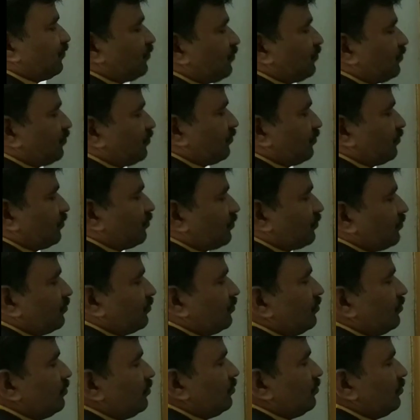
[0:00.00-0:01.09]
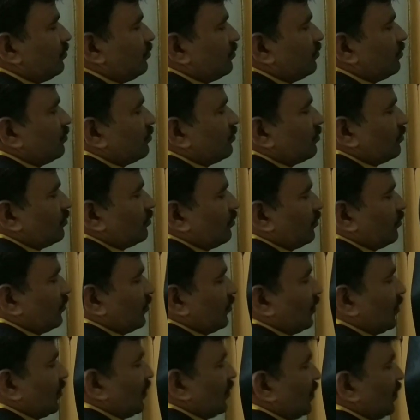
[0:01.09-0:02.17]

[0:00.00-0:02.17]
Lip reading: (no one is talking)